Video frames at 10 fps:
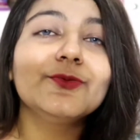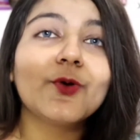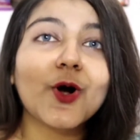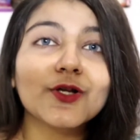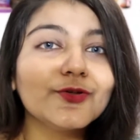
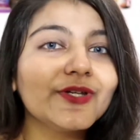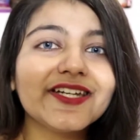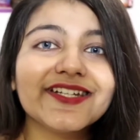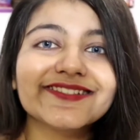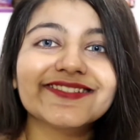all you
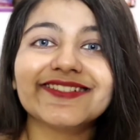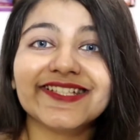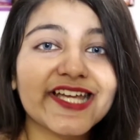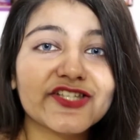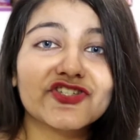need is
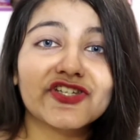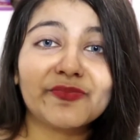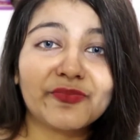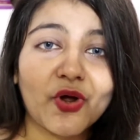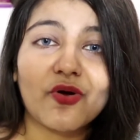
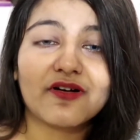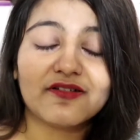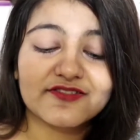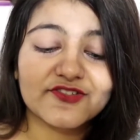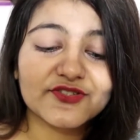DHT
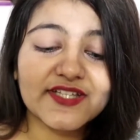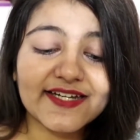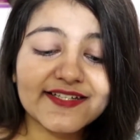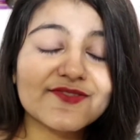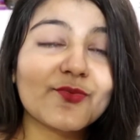blocker. So
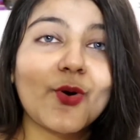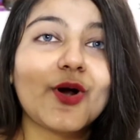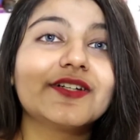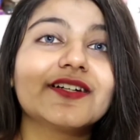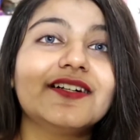that is
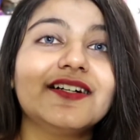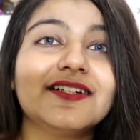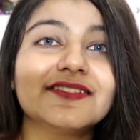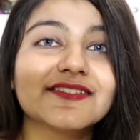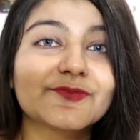what
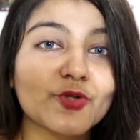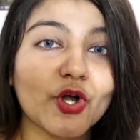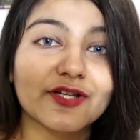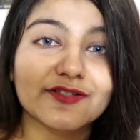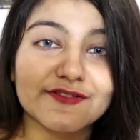this
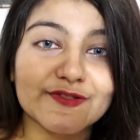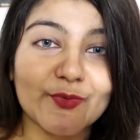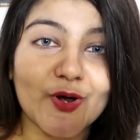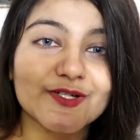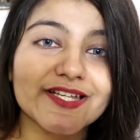product is
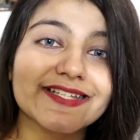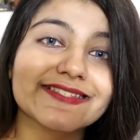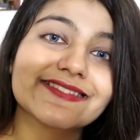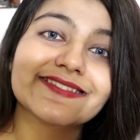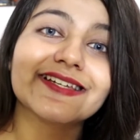about.
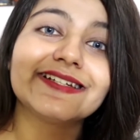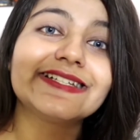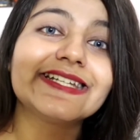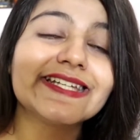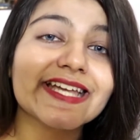It's the
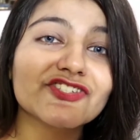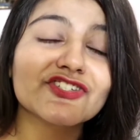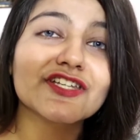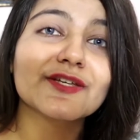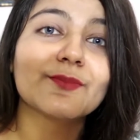
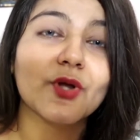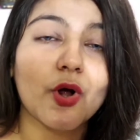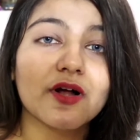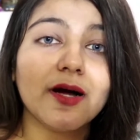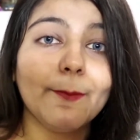DHT
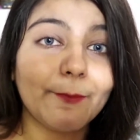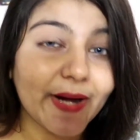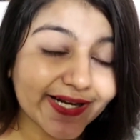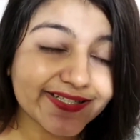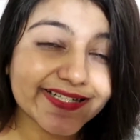blocker,
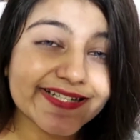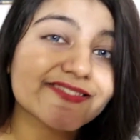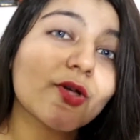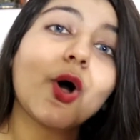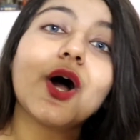but
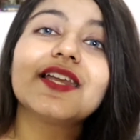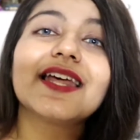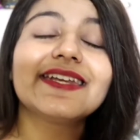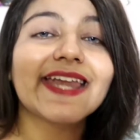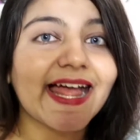it's all
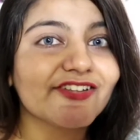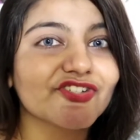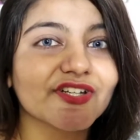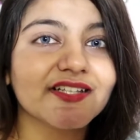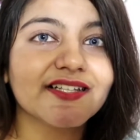
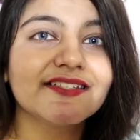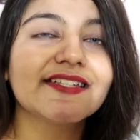natural. It